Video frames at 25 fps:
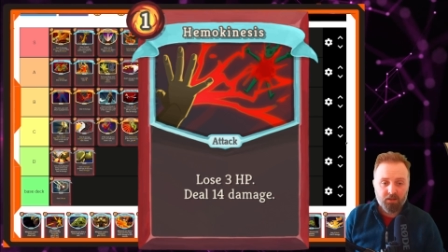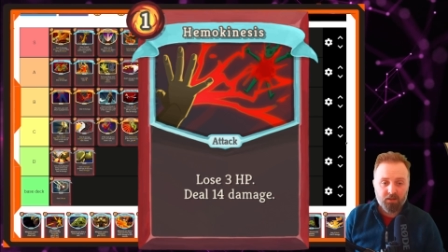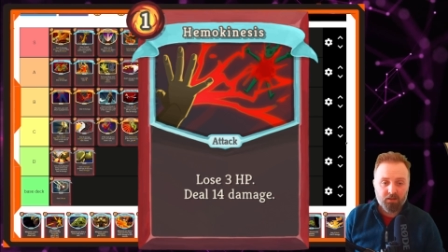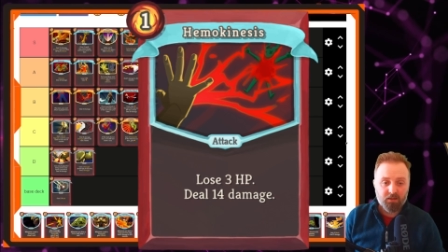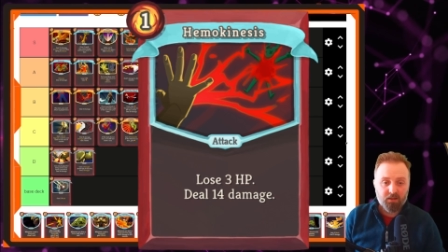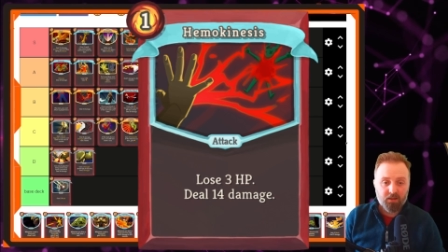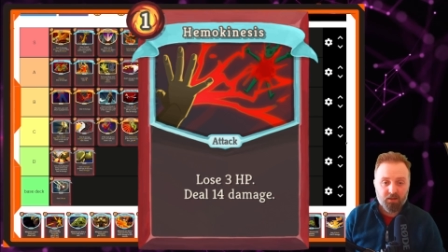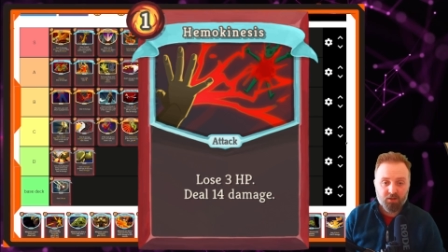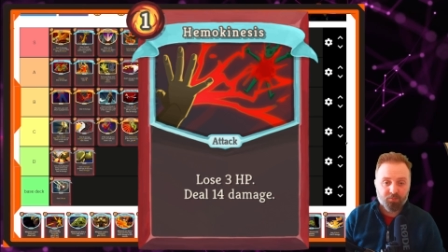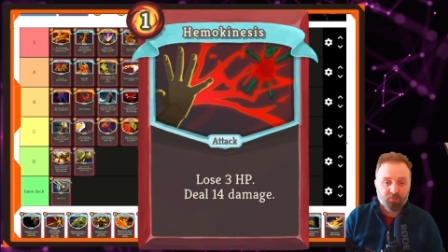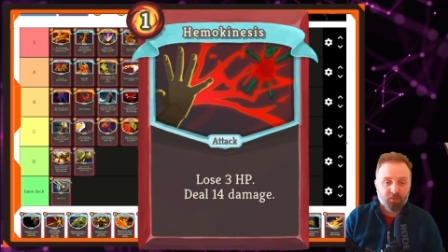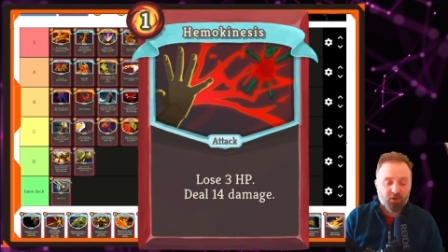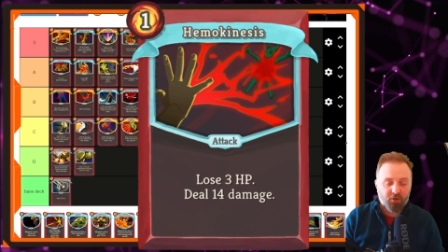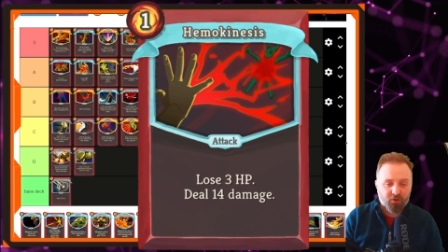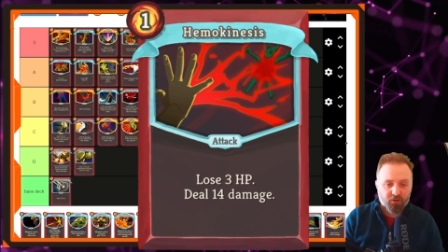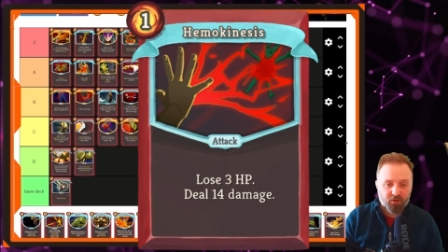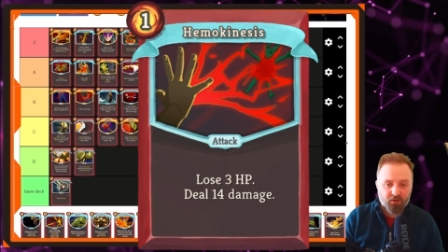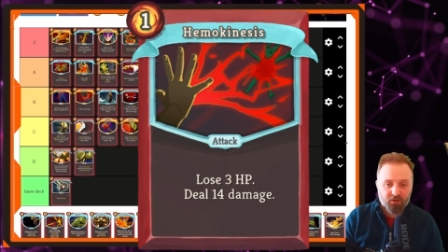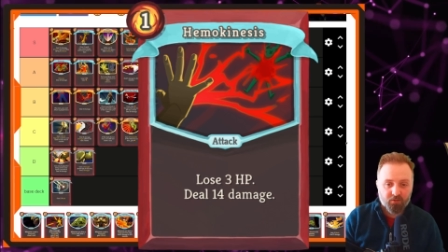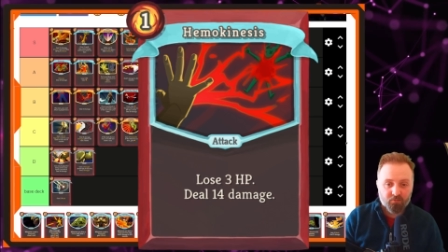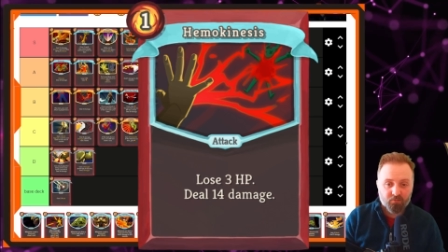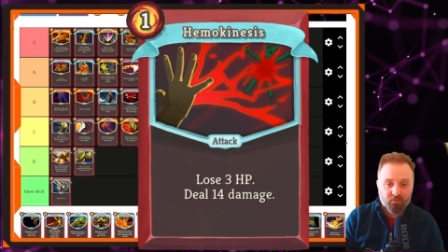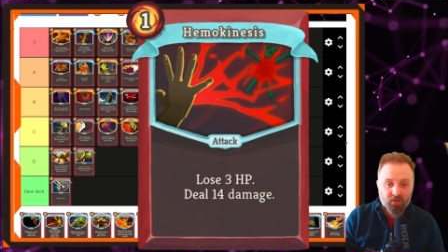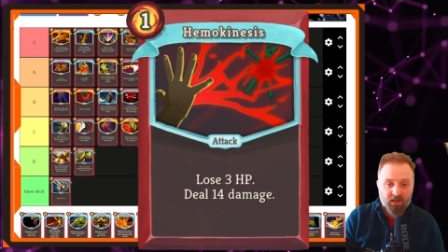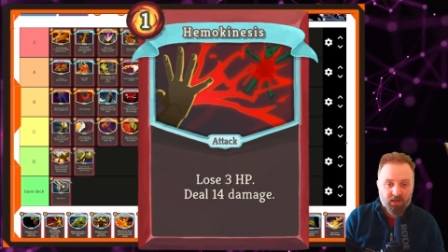especially
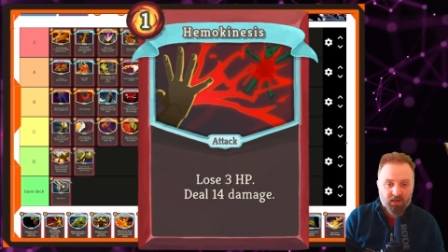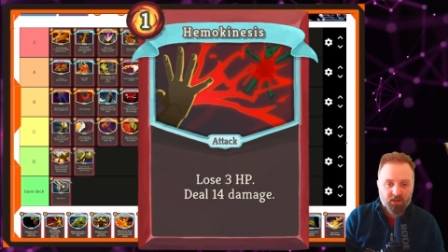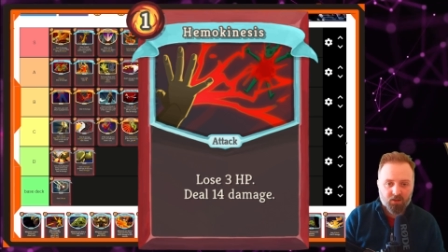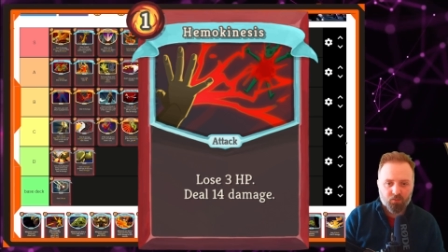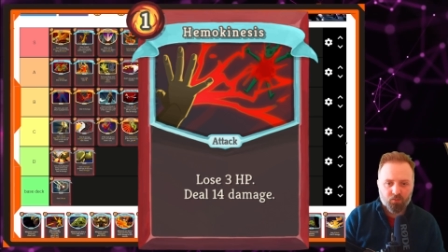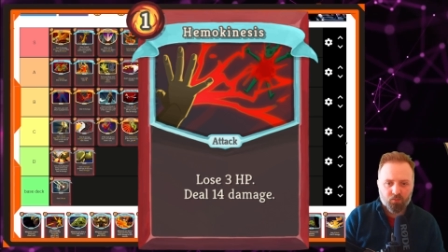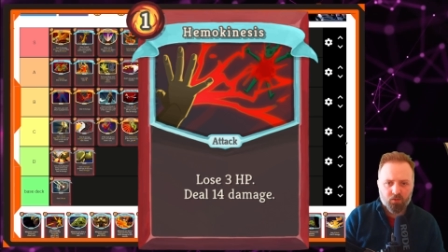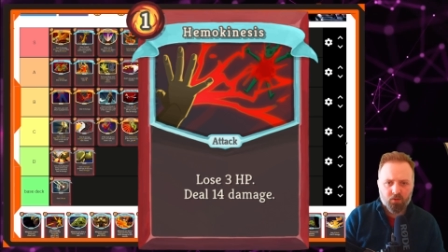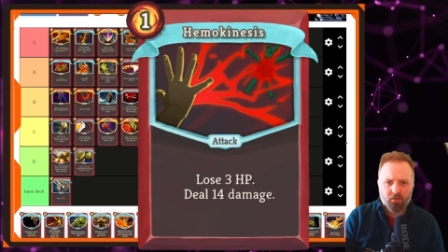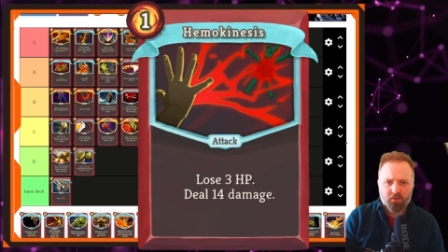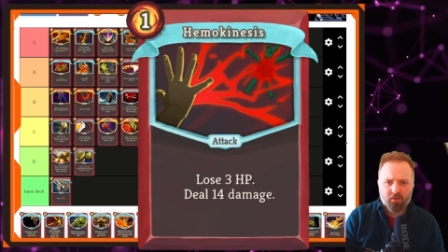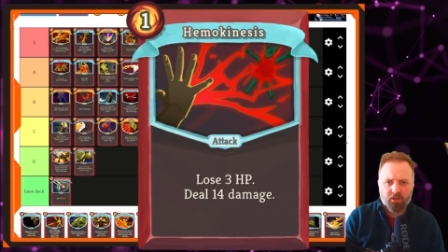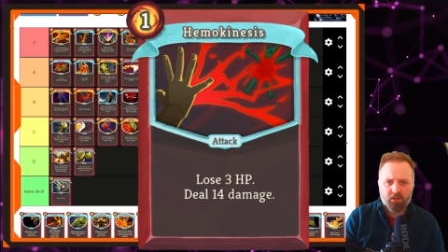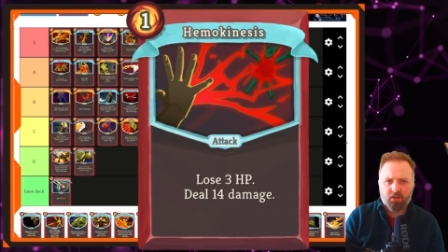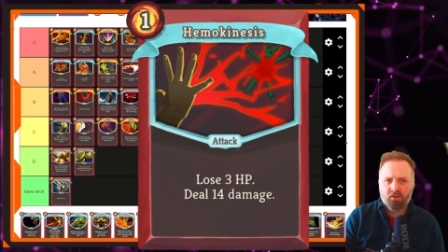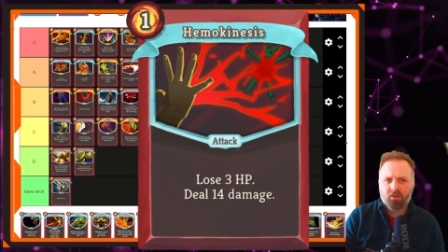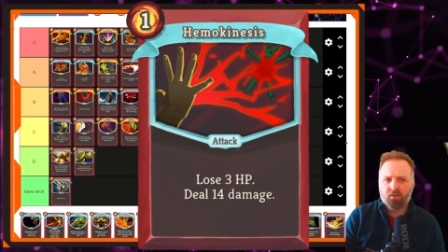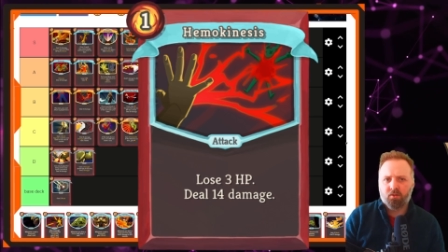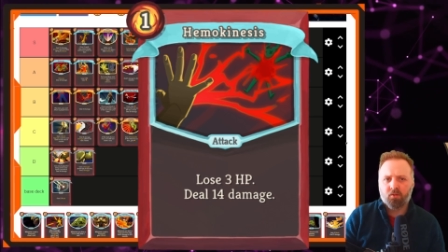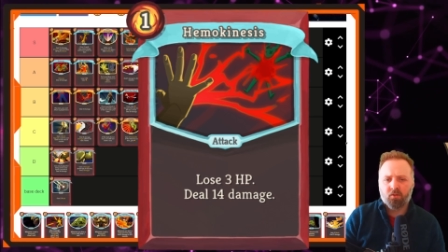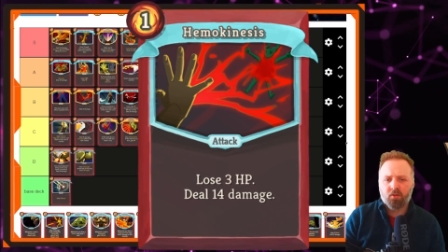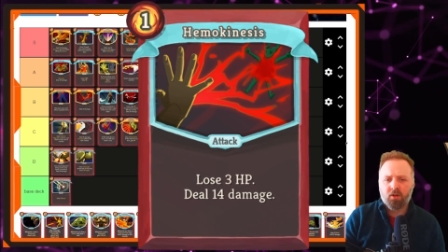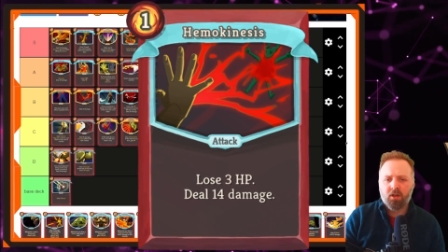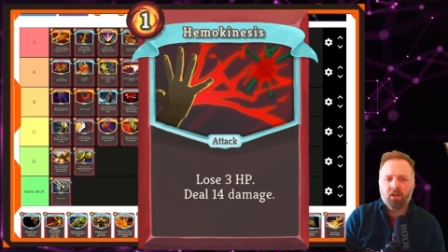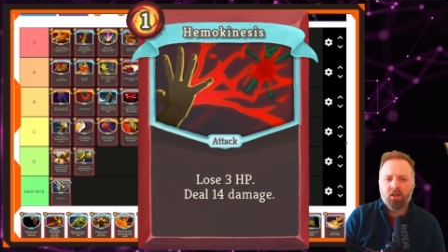at Act 1, is
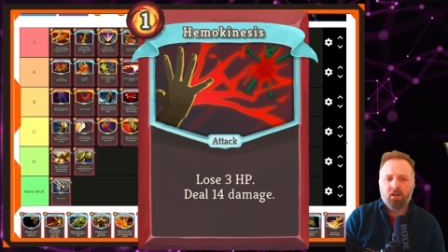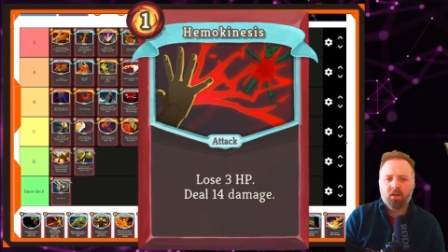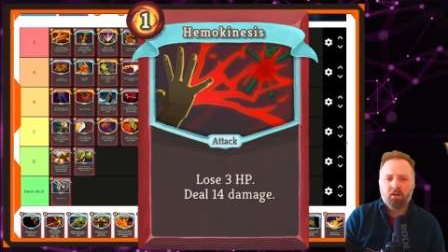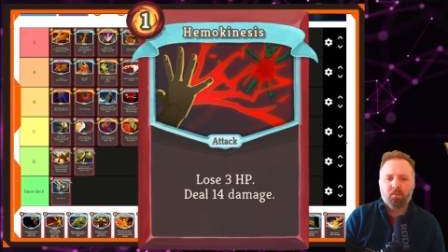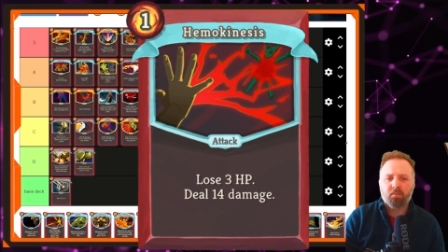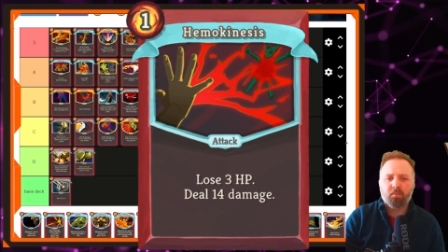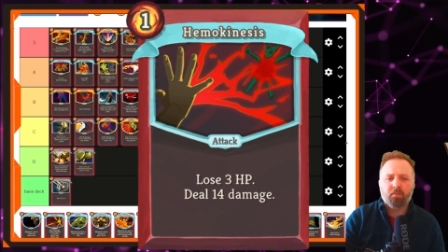great.